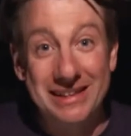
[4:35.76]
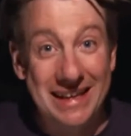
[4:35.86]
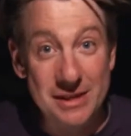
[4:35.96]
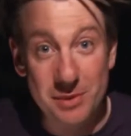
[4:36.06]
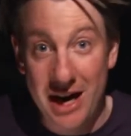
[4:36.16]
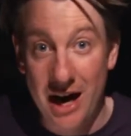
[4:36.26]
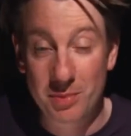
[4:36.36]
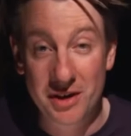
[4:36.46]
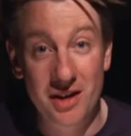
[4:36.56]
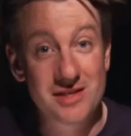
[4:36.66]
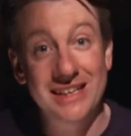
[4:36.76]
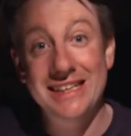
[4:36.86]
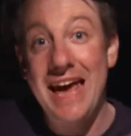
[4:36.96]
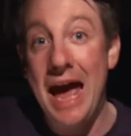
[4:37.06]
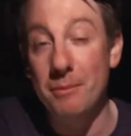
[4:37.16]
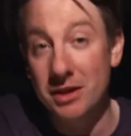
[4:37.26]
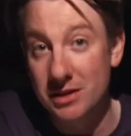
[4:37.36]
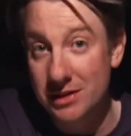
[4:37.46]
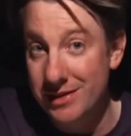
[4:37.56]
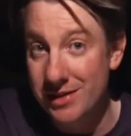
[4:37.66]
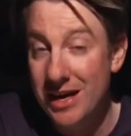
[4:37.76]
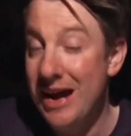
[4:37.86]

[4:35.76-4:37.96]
things with carbon dioxide. Chemicals